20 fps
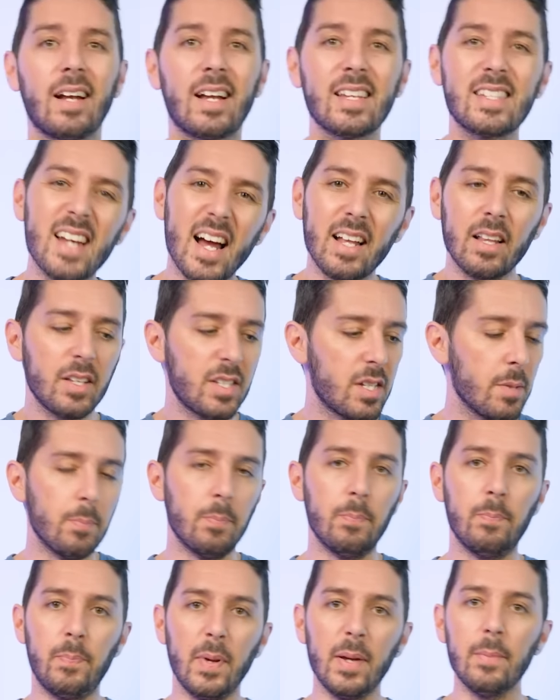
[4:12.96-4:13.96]
because nylon's a
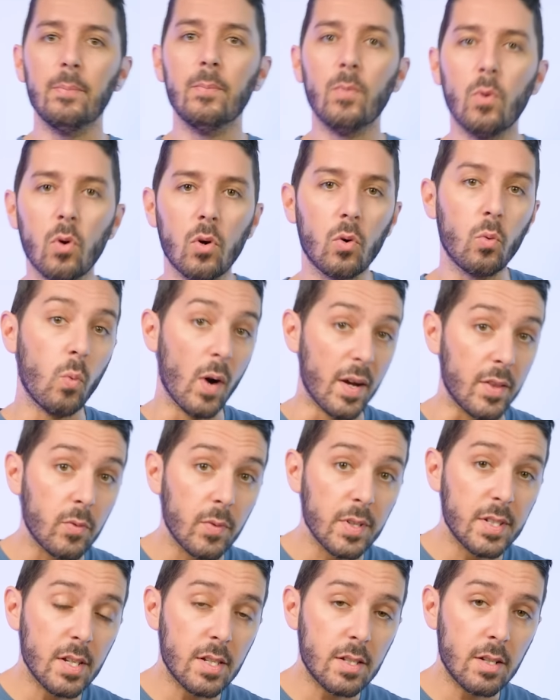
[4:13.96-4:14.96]
bit more weather
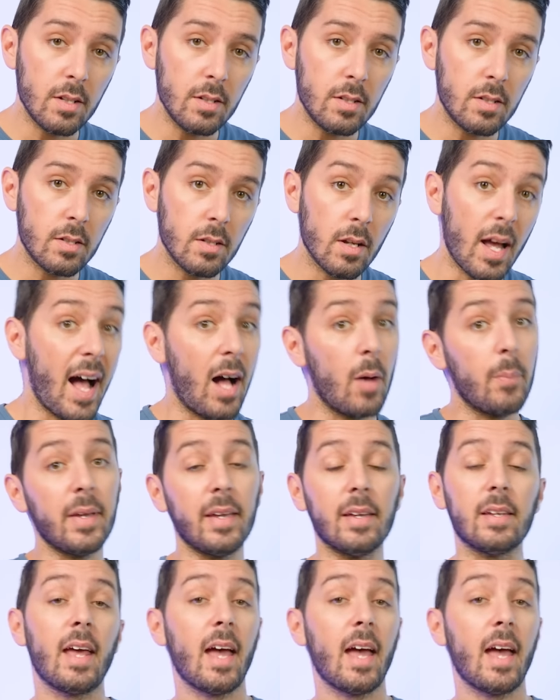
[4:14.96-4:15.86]
resistant, albeit